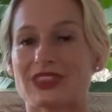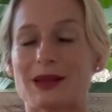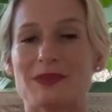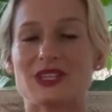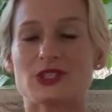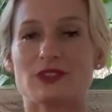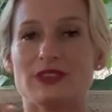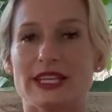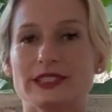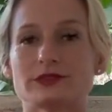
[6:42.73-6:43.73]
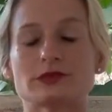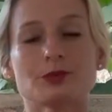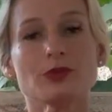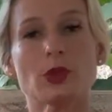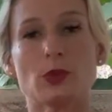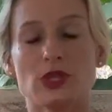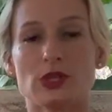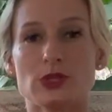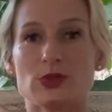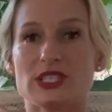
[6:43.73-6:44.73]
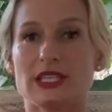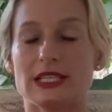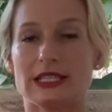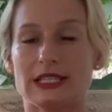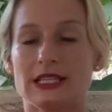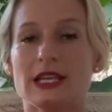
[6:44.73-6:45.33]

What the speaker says: Because of that, when you are using Healy,